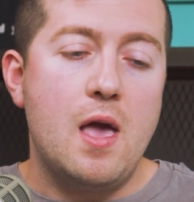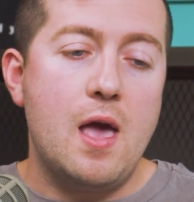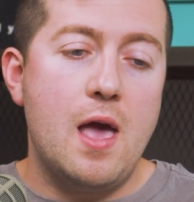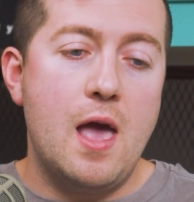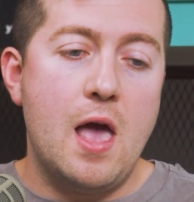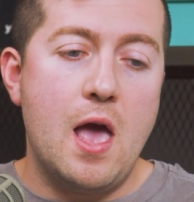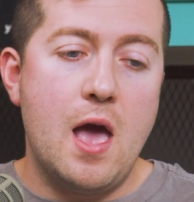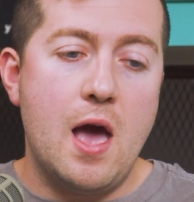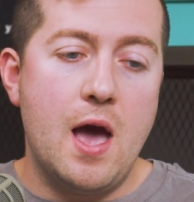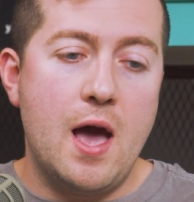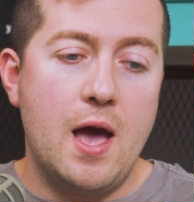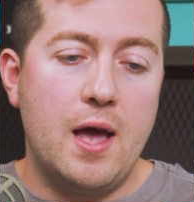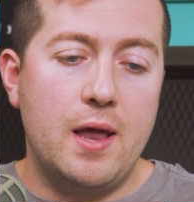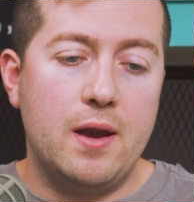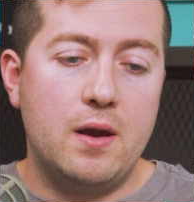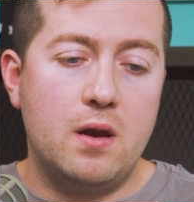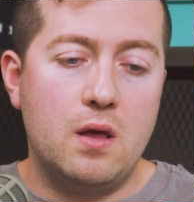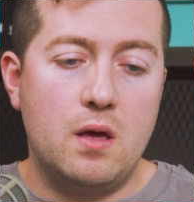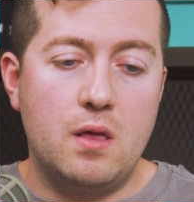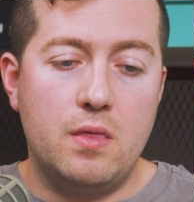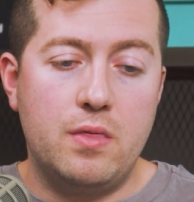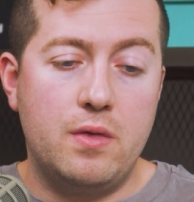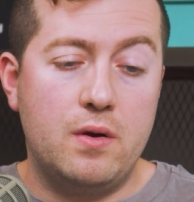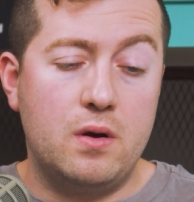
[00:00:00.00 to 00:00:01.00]
And
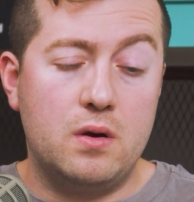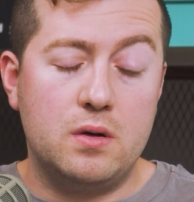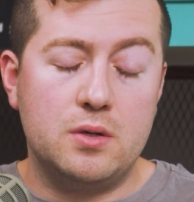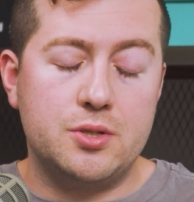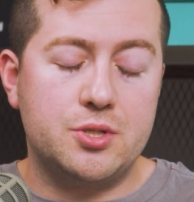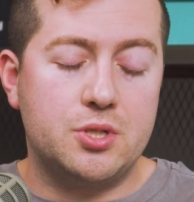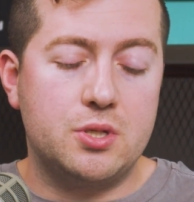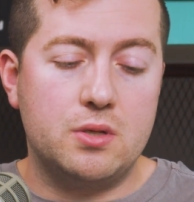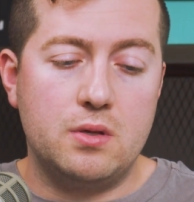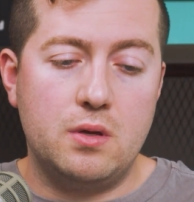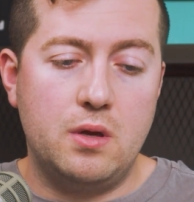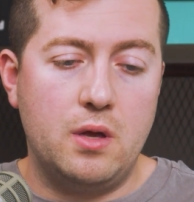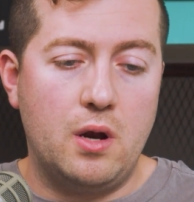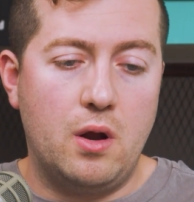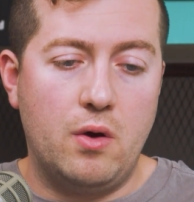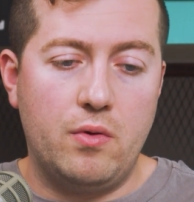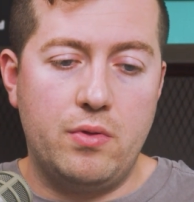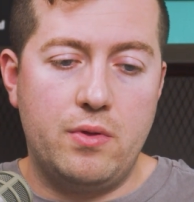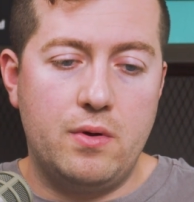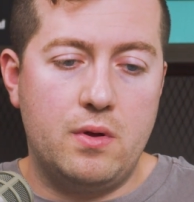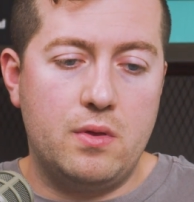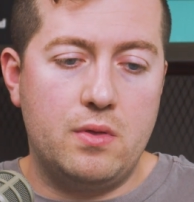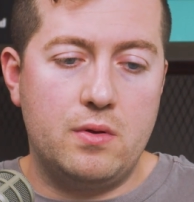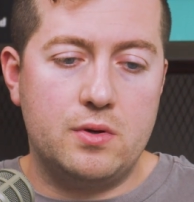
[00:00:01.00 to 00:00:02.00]
there's
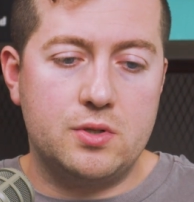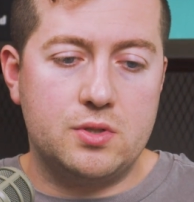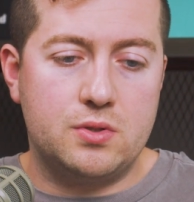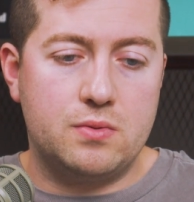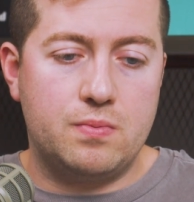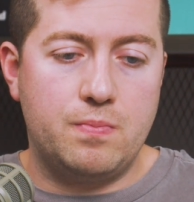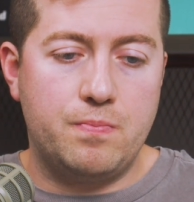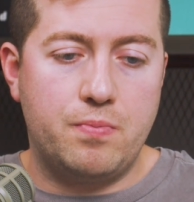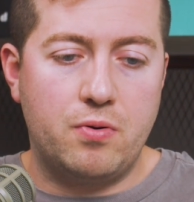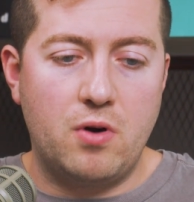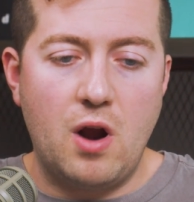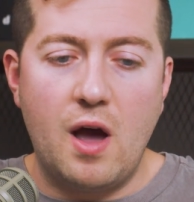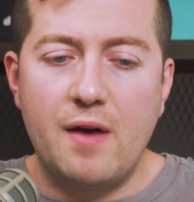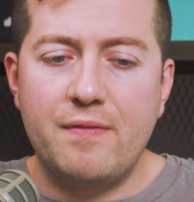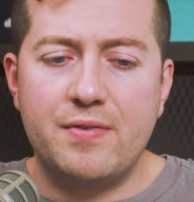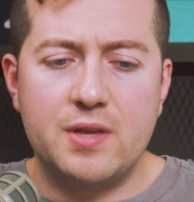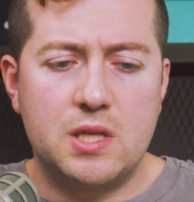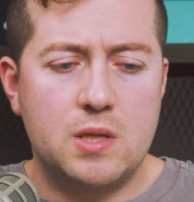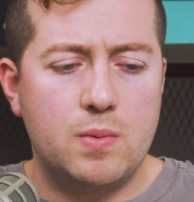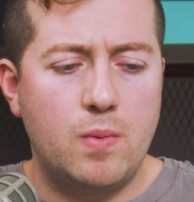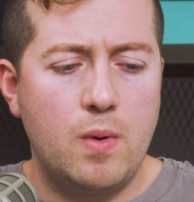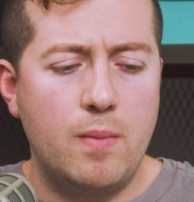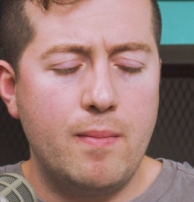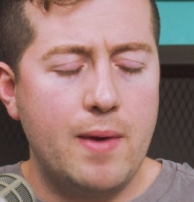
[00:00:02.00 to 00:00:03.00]

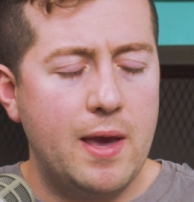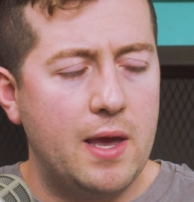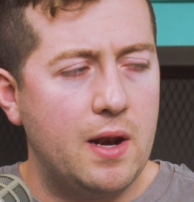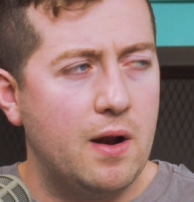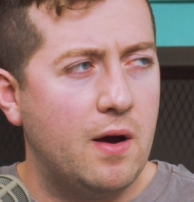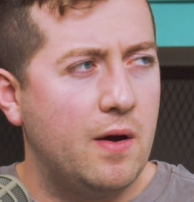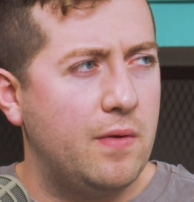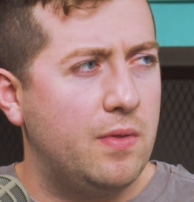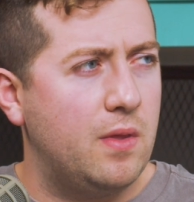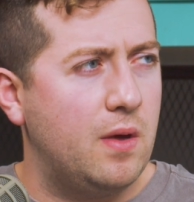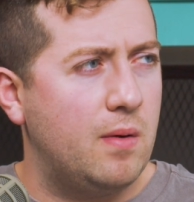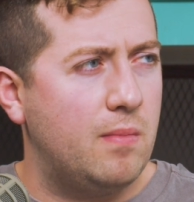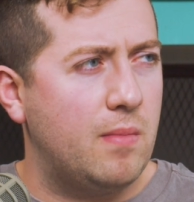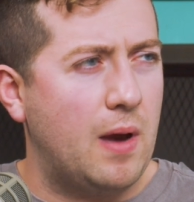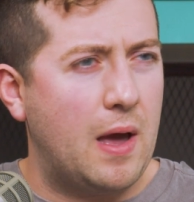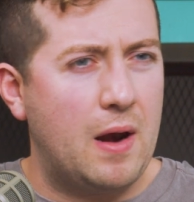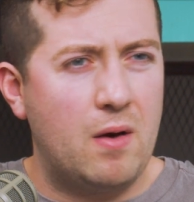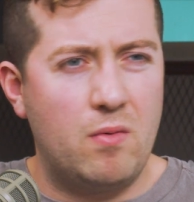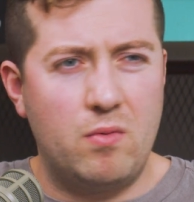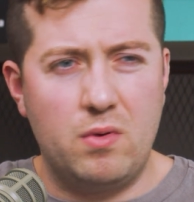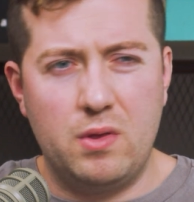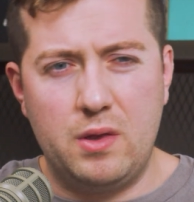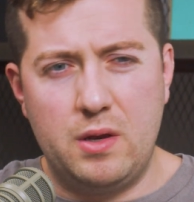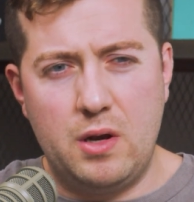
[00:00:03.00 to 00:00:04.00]
profit to be made on them. I
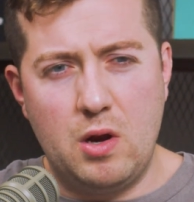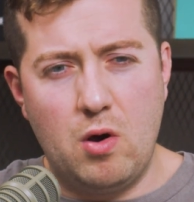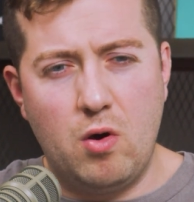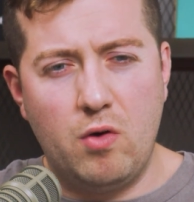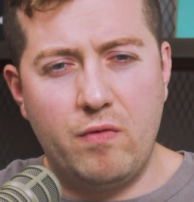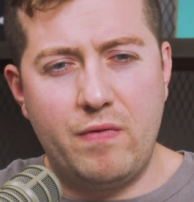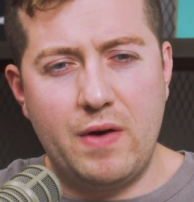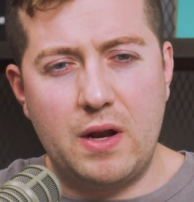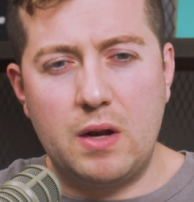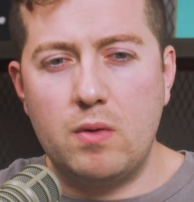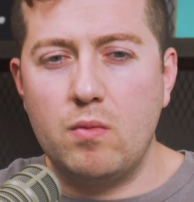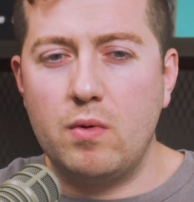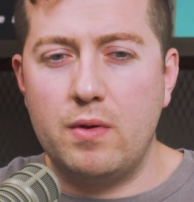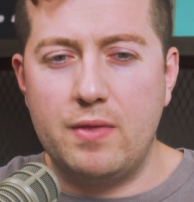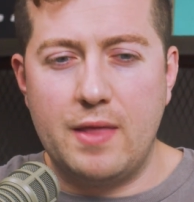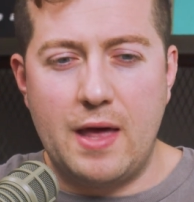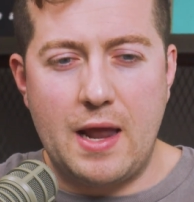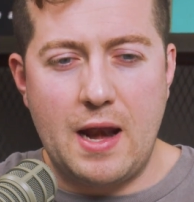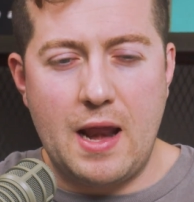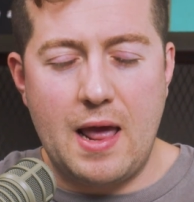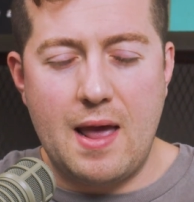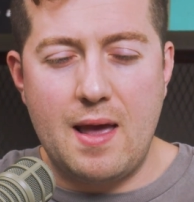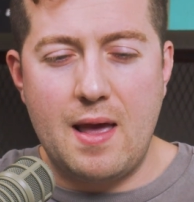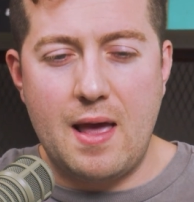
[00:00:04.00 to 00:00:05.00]
don't really know of anyone
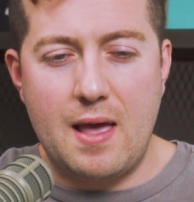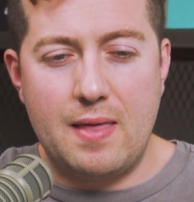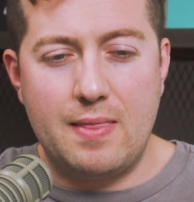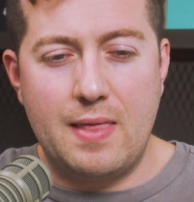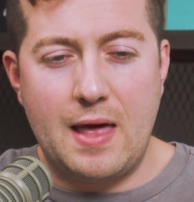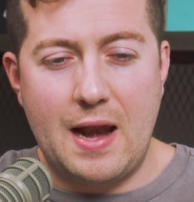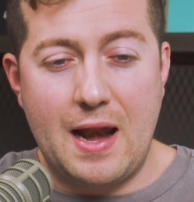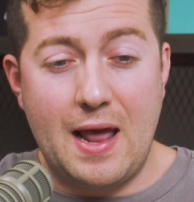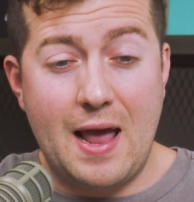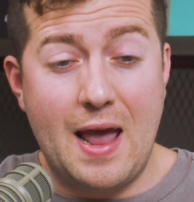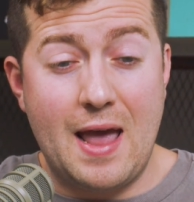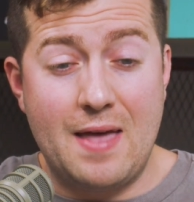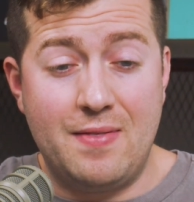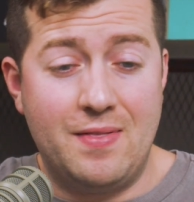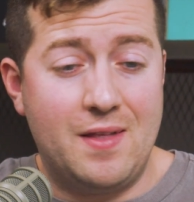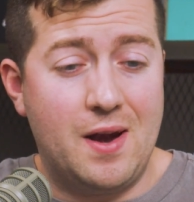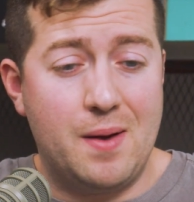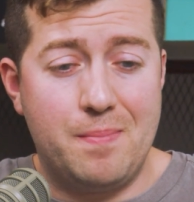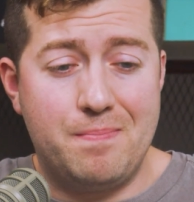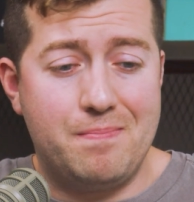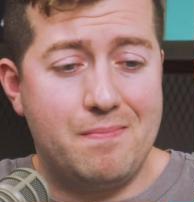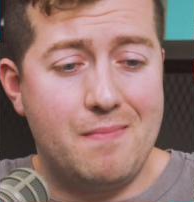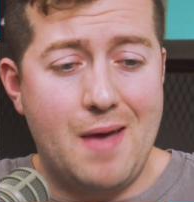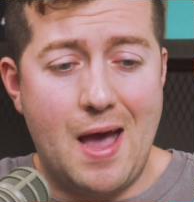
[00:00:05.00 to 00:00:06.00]
that ended
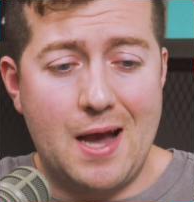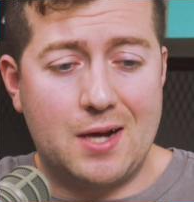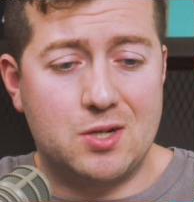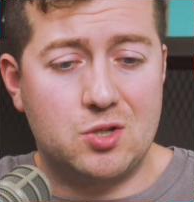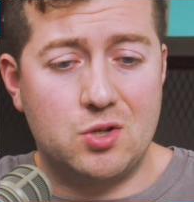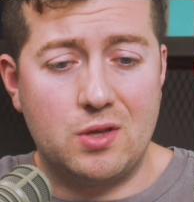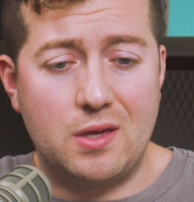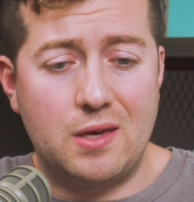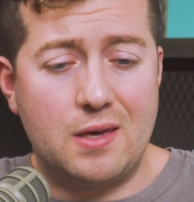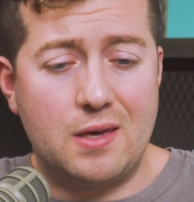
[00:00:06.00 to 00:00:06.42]
up actually